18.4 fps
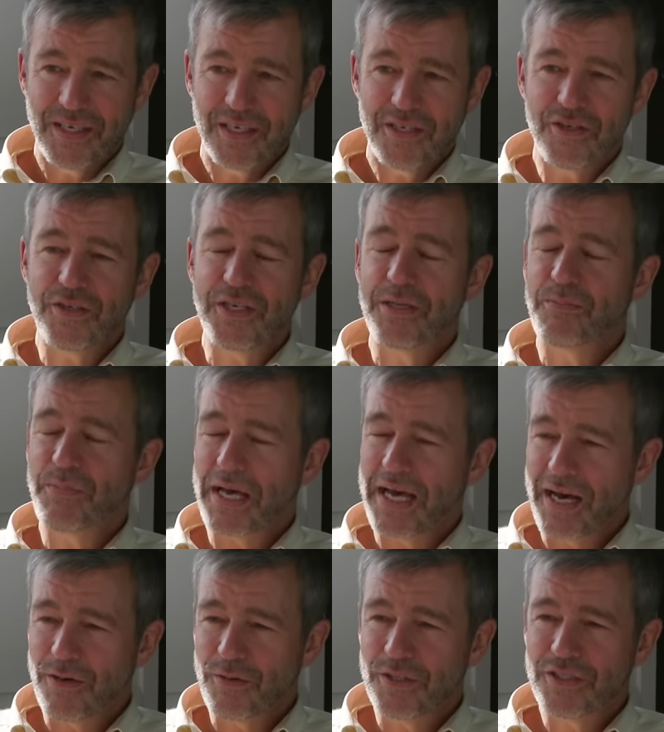You need
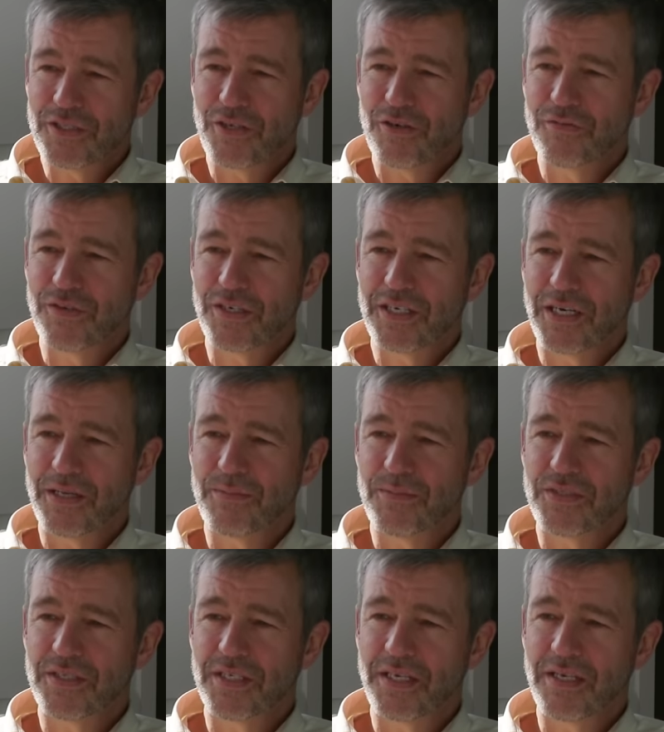power to
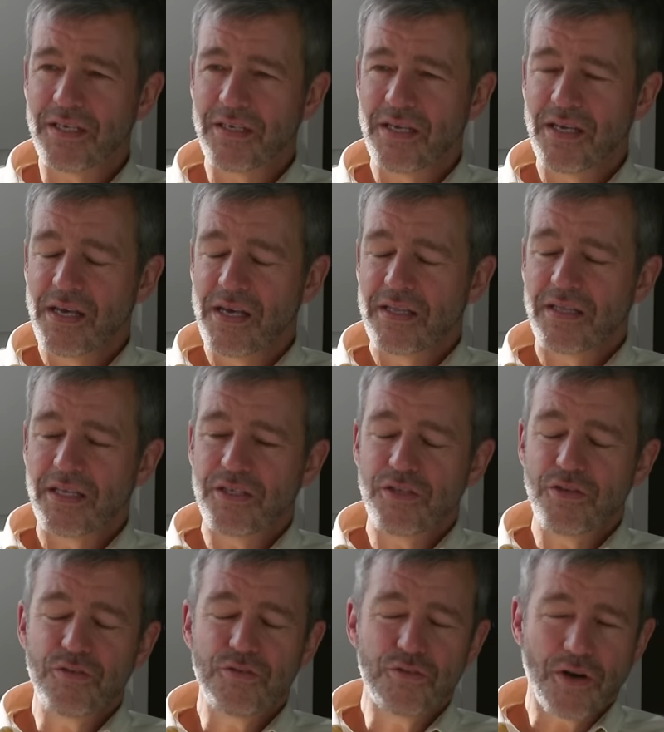overcome sin, then
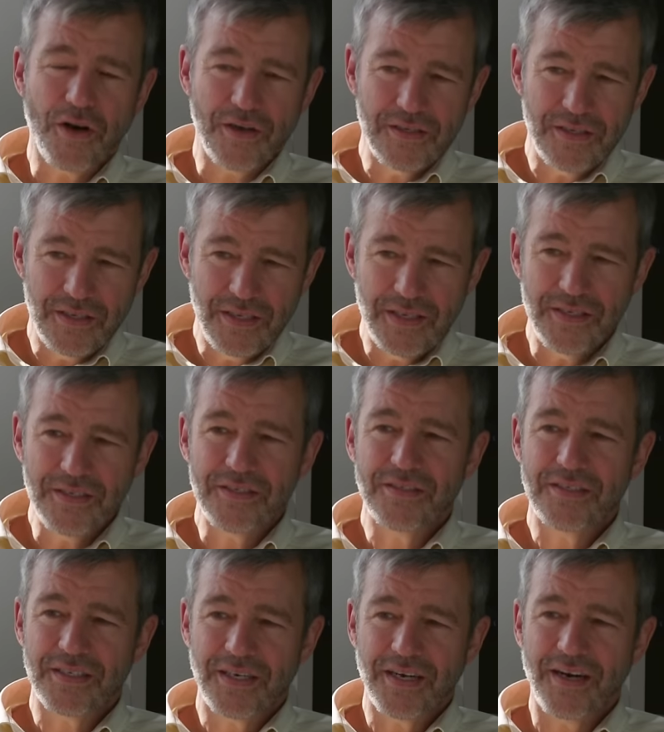you draw near
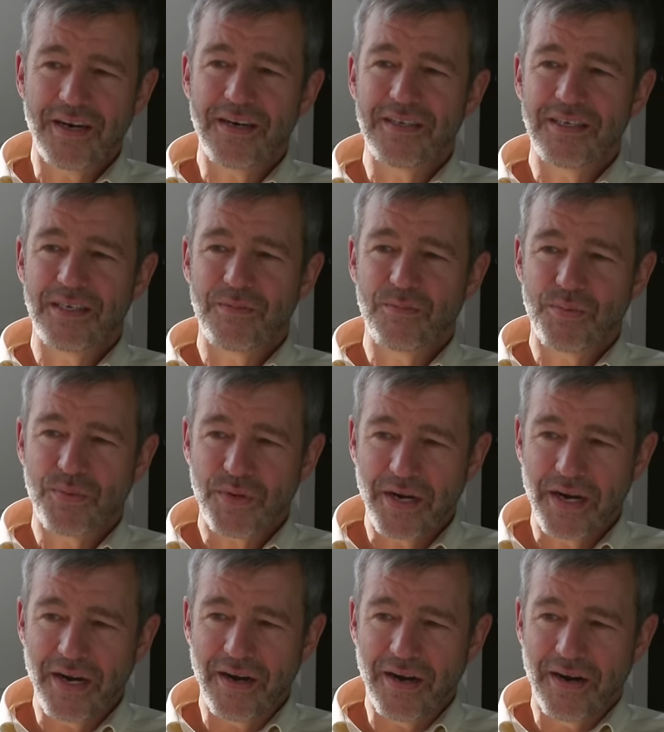to God in
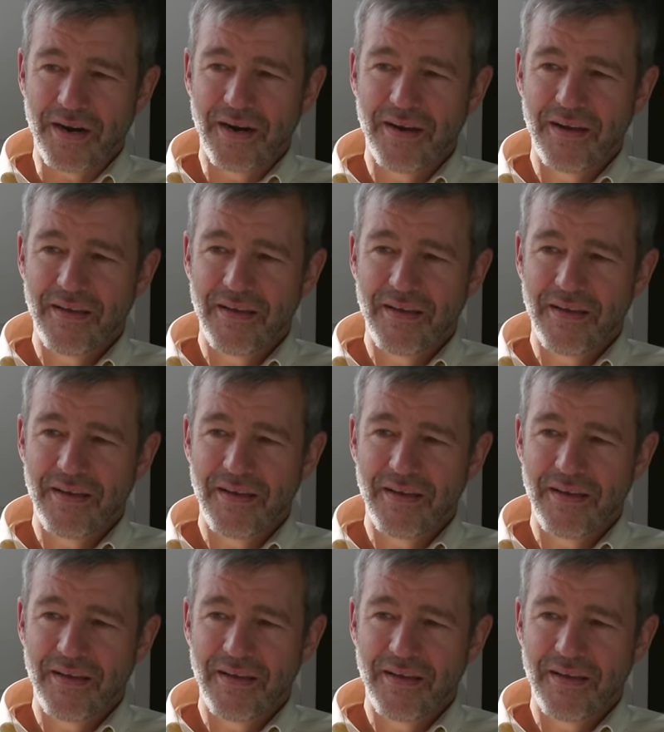prayer